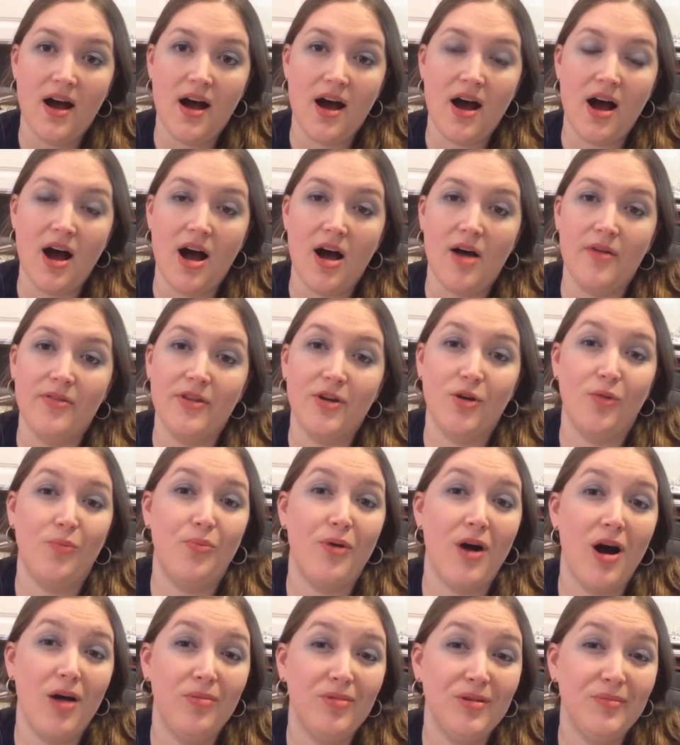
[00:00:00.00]
There will
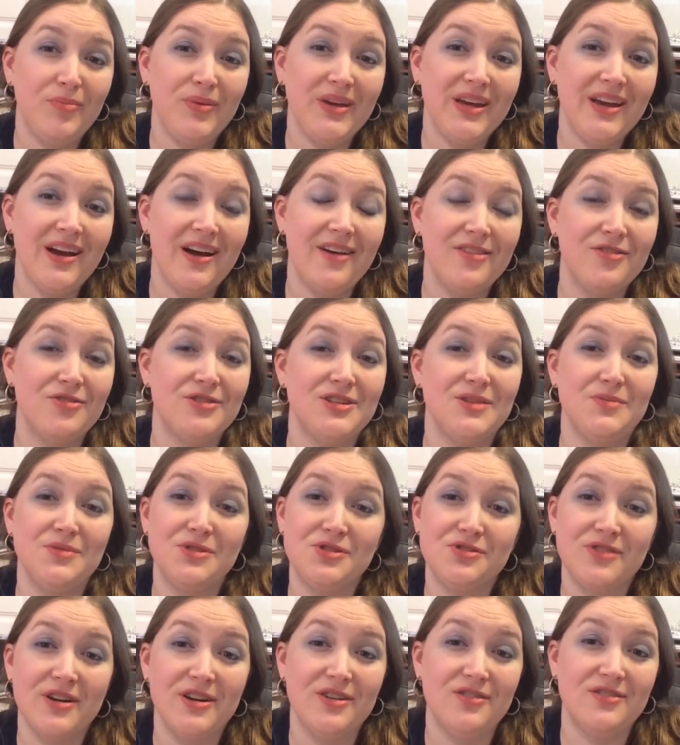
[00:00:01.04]
probably be other
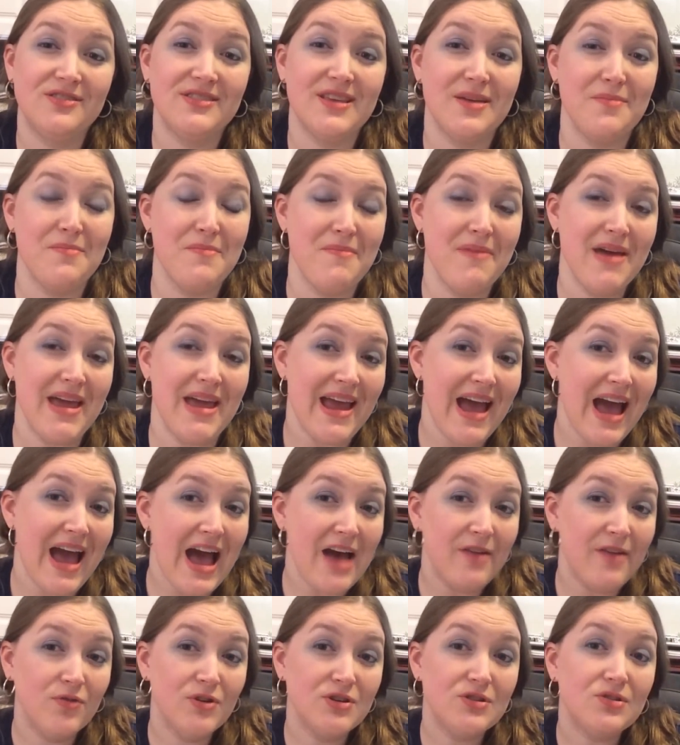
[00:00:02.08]
demonstrators that may
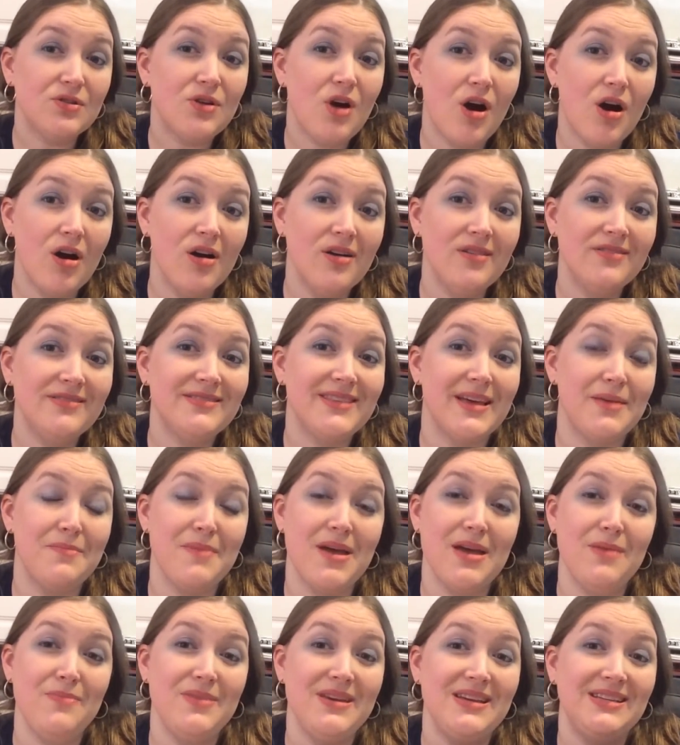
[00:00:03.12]
have rental cars, that
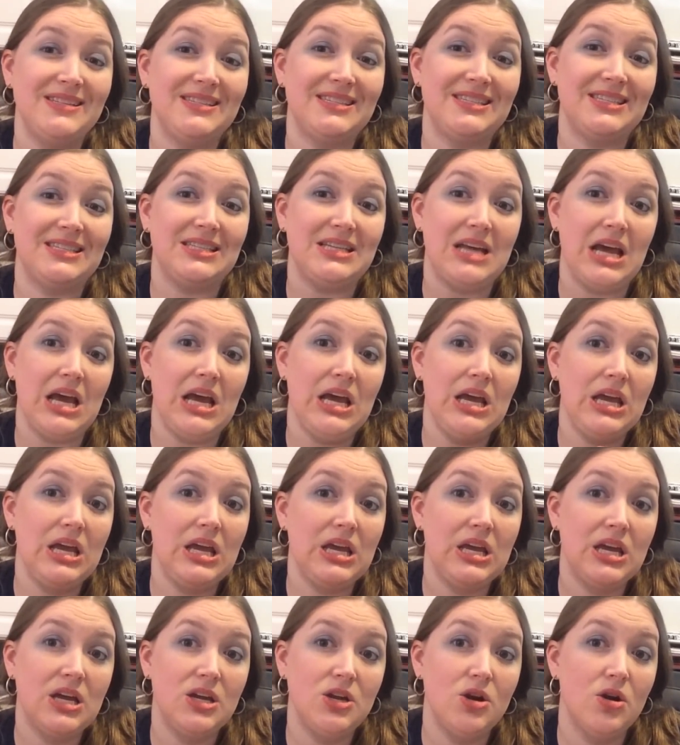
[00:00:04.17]
may be
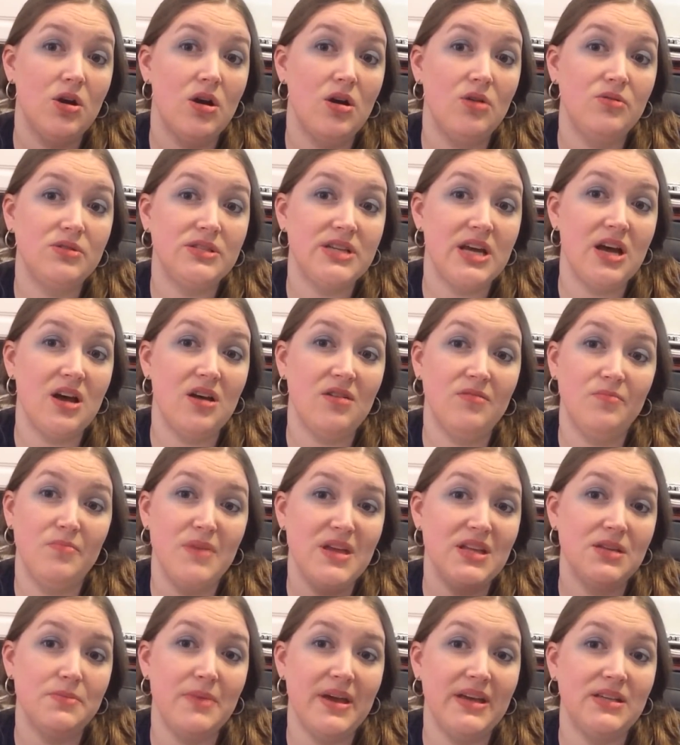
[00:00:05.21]
staying at your hotel.
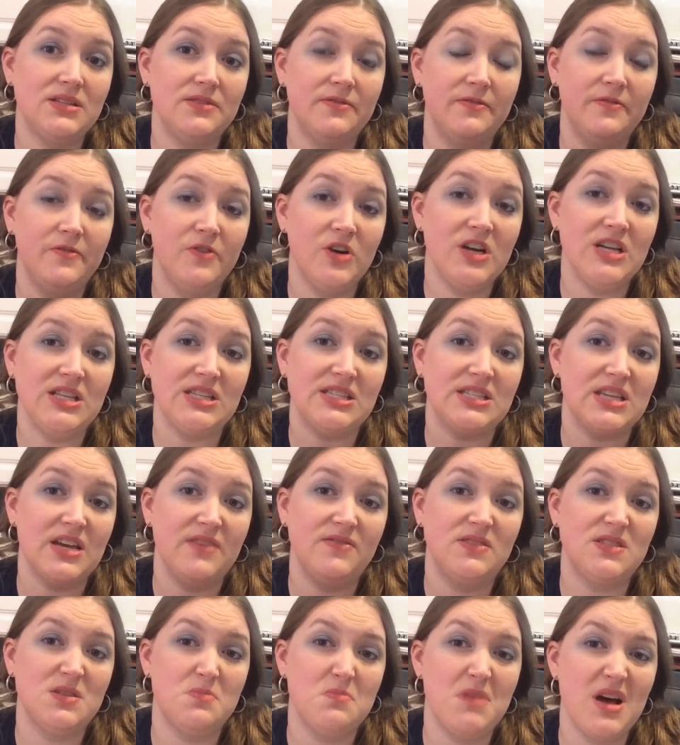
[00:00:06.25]
Make some friends,
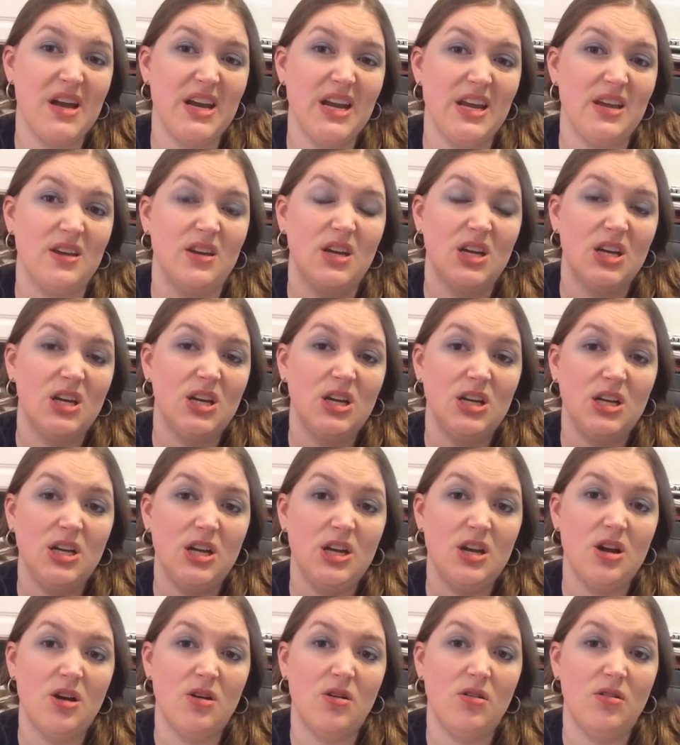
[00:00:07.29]
save some money,
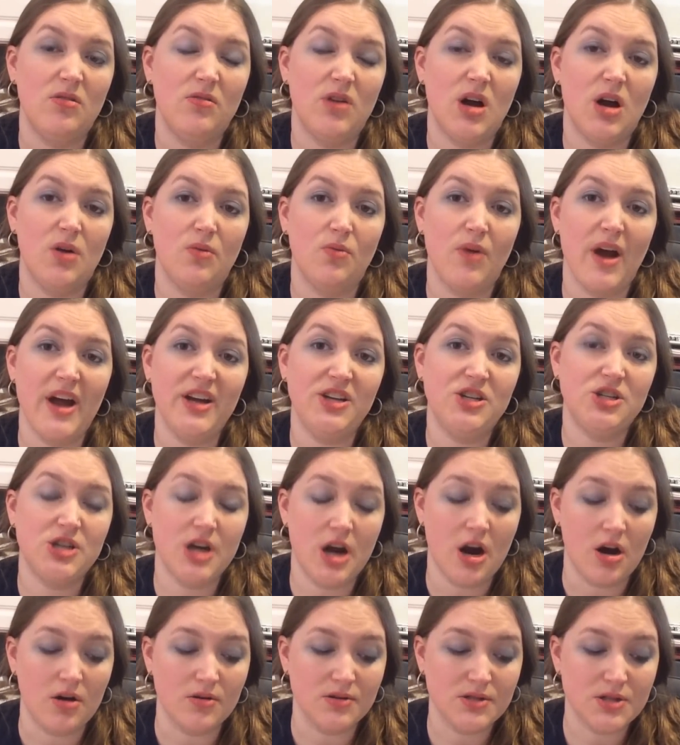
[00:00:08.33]
you know, ride
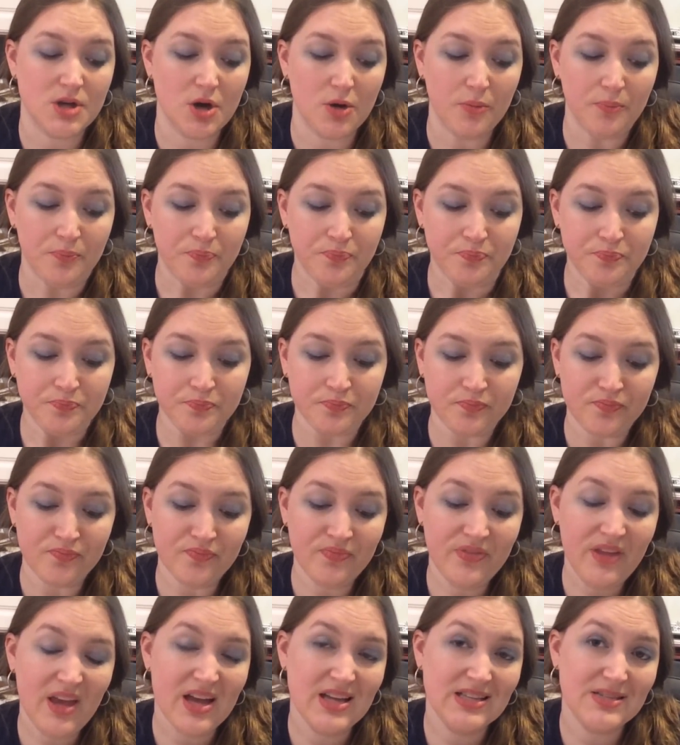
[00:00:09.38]
share. So
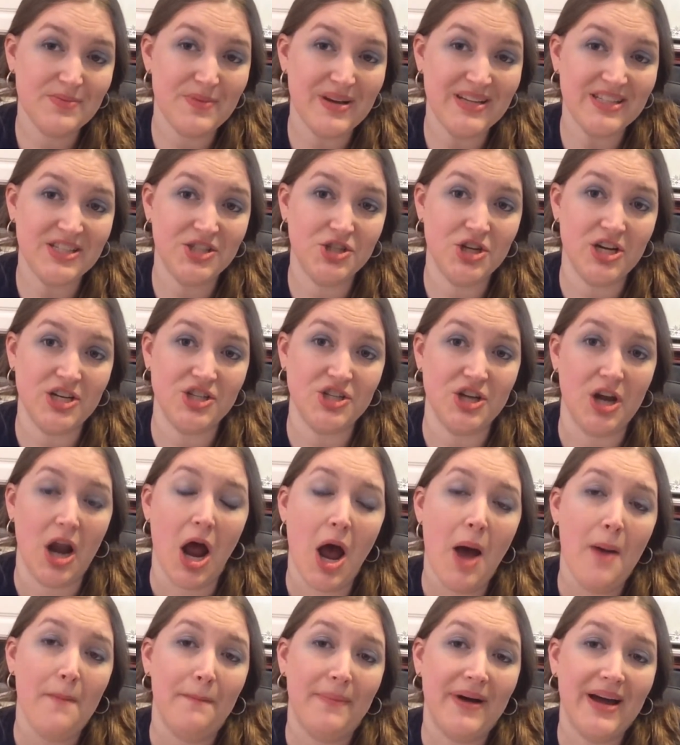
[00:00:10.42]
that's my suggestion.
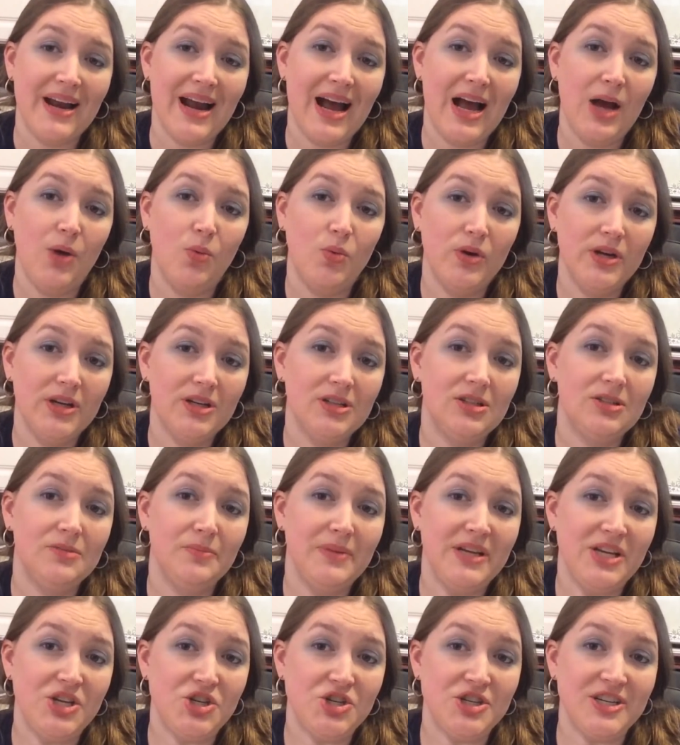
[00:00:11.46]
But I will
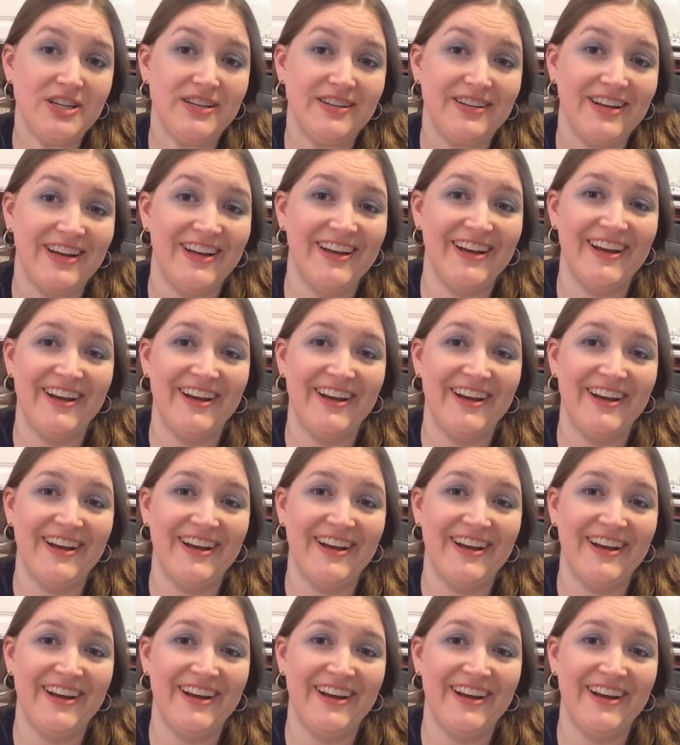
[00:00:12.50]
mention,